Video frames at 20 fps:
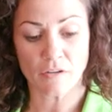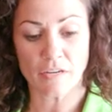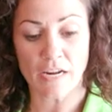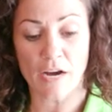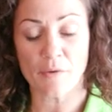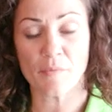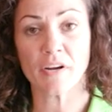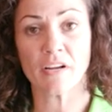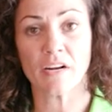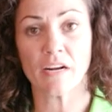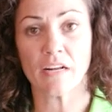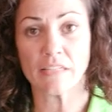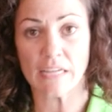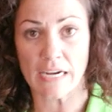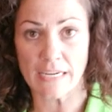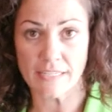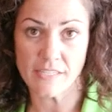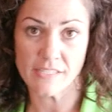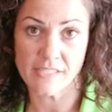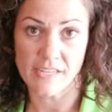Now we're going to
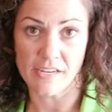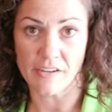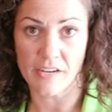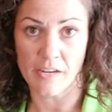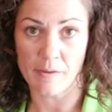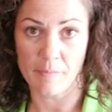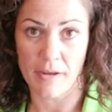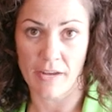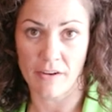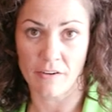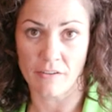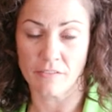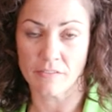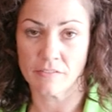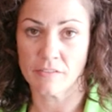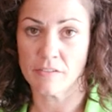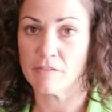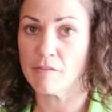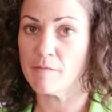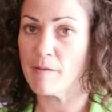align the tailgate
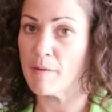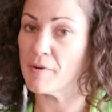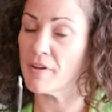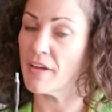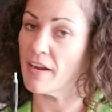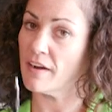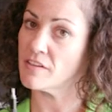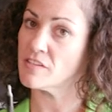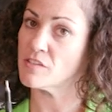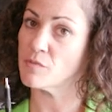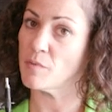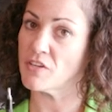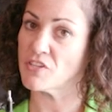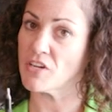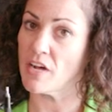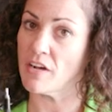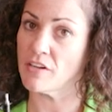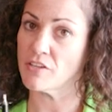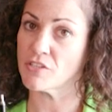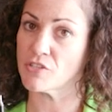panel. Remember, you got to switch
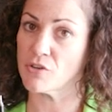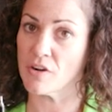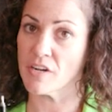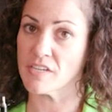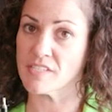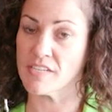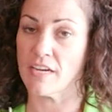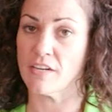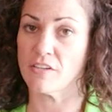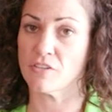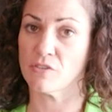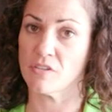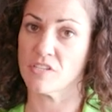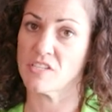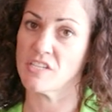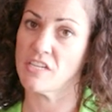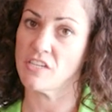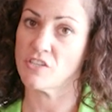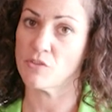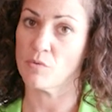out your Torx head to a
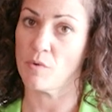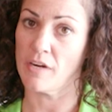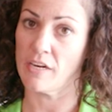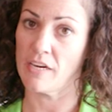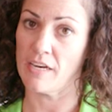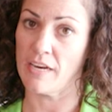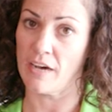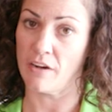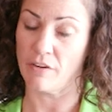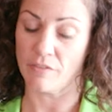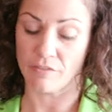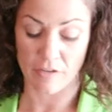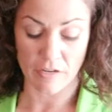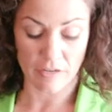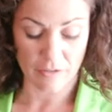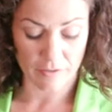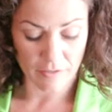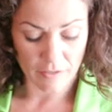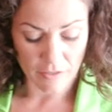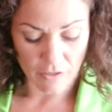T20 now.
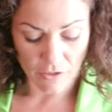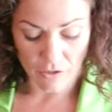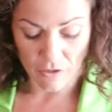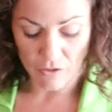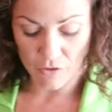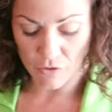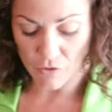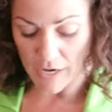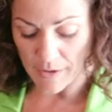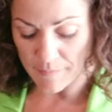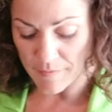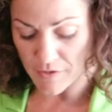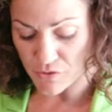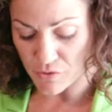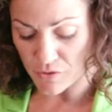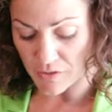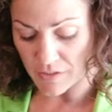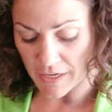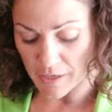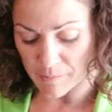Grab the
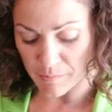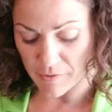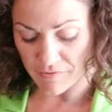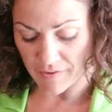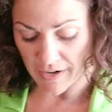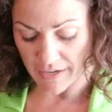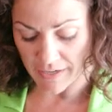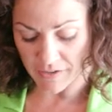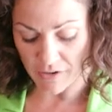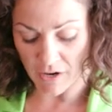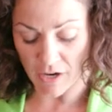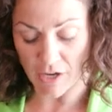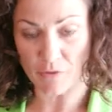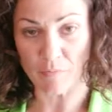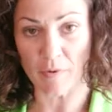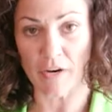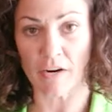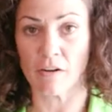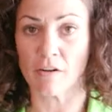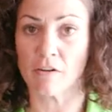DualLiner provided
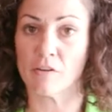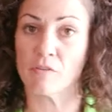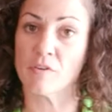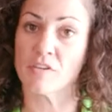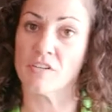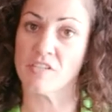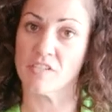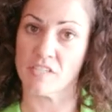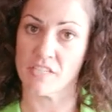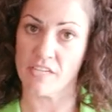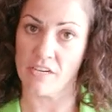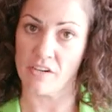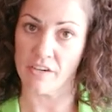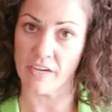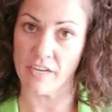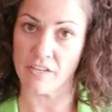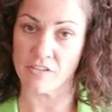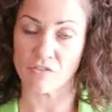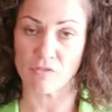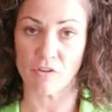hardware, which is a
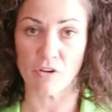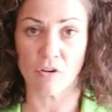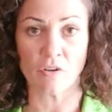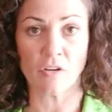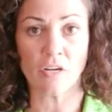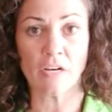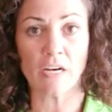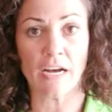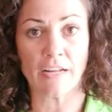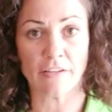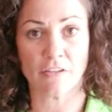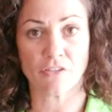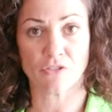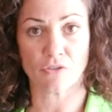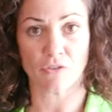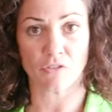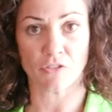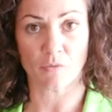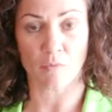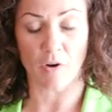tailgate screw and the
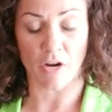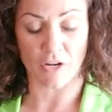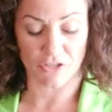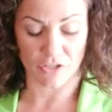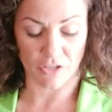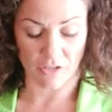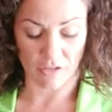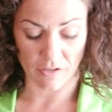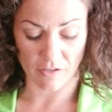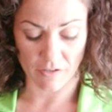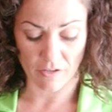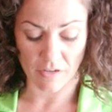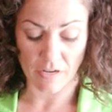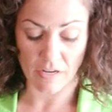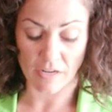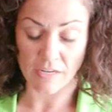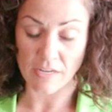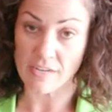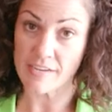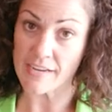shoulder washer.
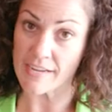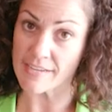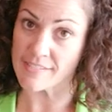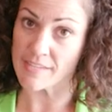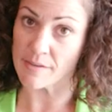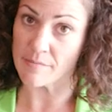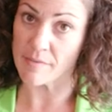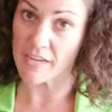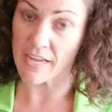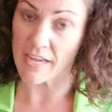Nest them